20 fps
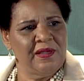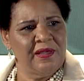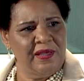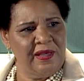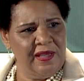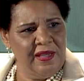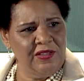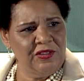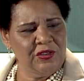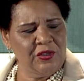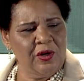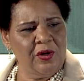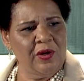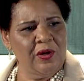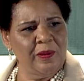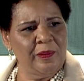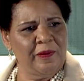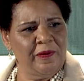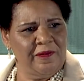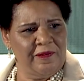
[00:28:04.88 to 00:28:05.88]
HR
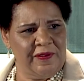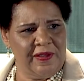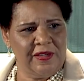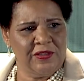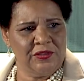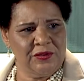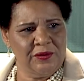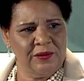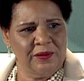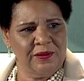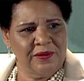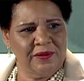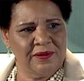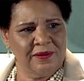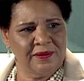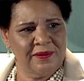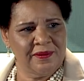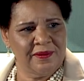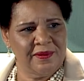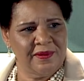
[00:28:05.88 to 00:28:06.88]
professionals.
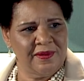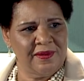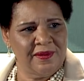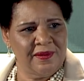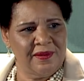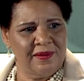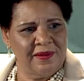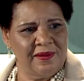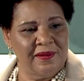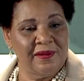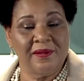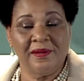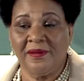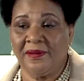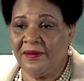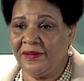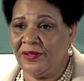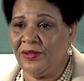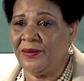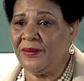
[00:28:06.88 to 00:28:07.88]

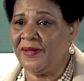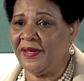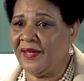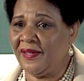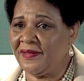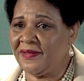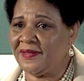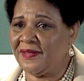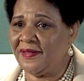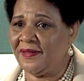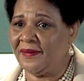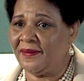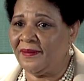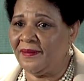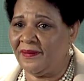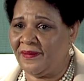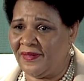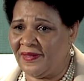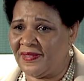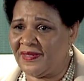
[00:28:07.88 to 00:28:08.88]
You guessed it,
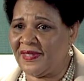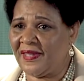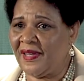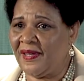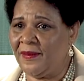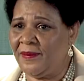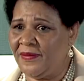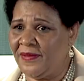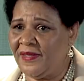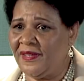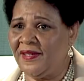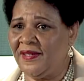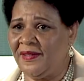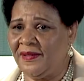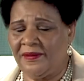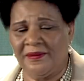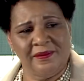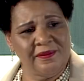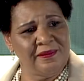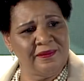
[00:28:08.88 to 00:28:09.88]
the same thing.
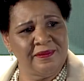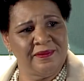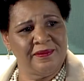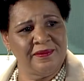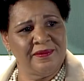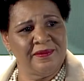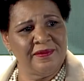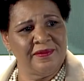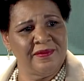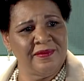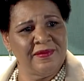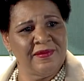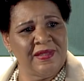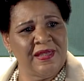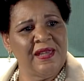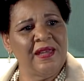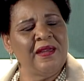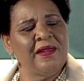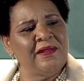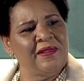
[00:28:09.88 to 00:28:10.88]

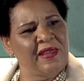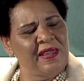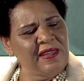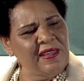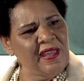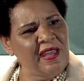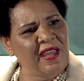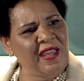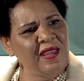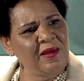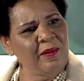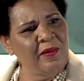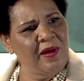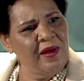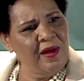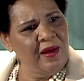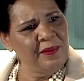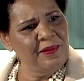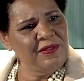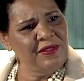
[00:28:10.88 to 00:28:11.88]
They came
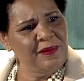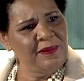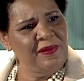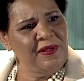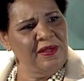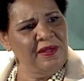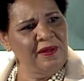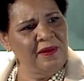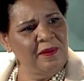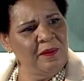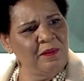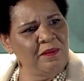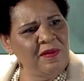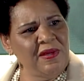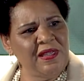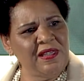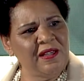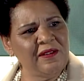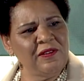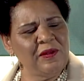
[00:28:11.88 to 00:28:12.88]
up to me,
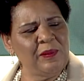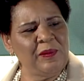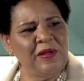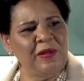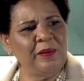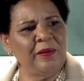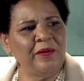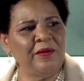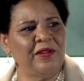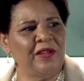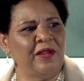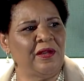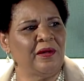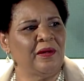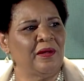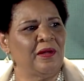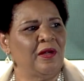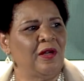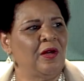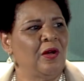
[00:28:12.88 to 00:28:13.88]
many of the people there,
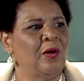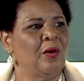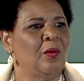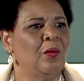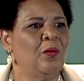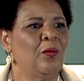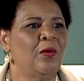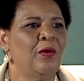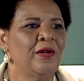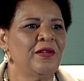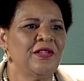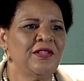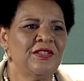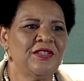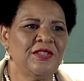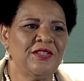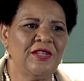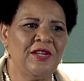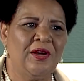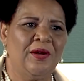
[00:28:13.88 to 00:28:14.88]
wanting
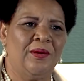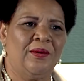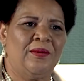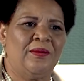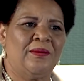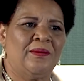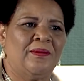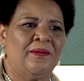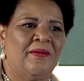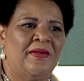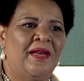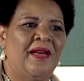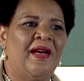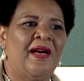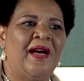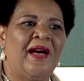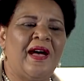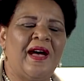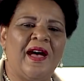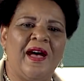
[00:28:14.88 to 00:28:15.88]
to know
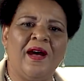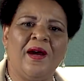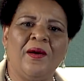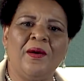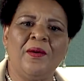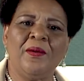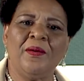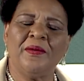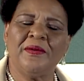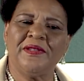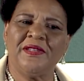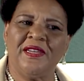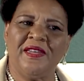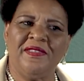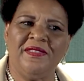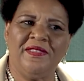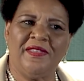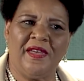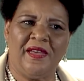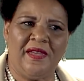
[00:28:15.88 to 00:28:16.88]
how
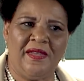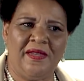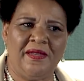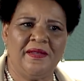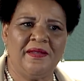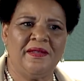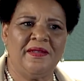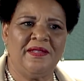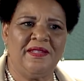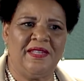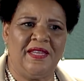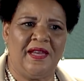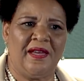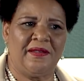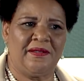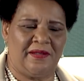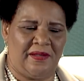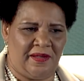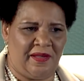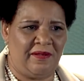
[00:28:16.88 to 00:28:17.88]
can they
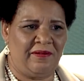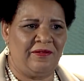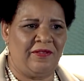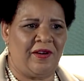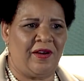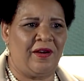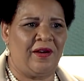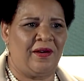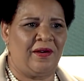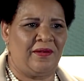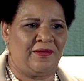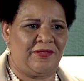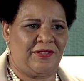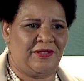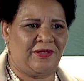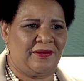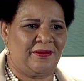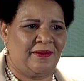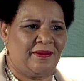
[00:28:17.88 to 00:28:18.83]
get involved.